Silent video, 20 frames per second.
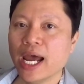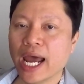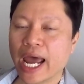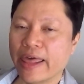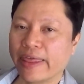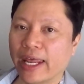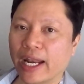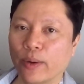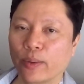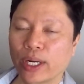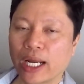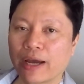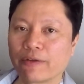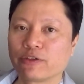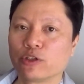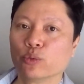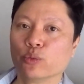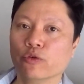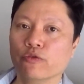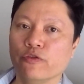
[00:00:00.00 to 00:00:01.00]
and then I would have
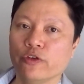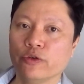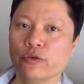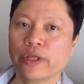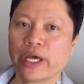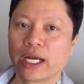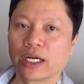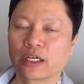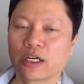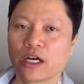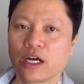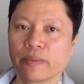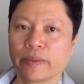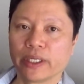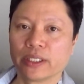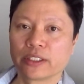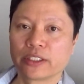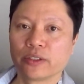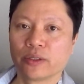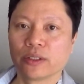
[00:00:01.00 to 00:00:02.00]
to review that
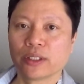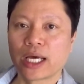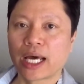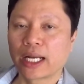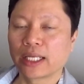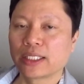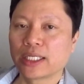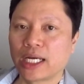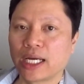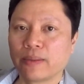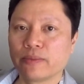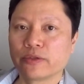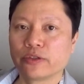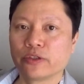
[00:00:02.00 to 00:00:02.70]
comment. So a lot of times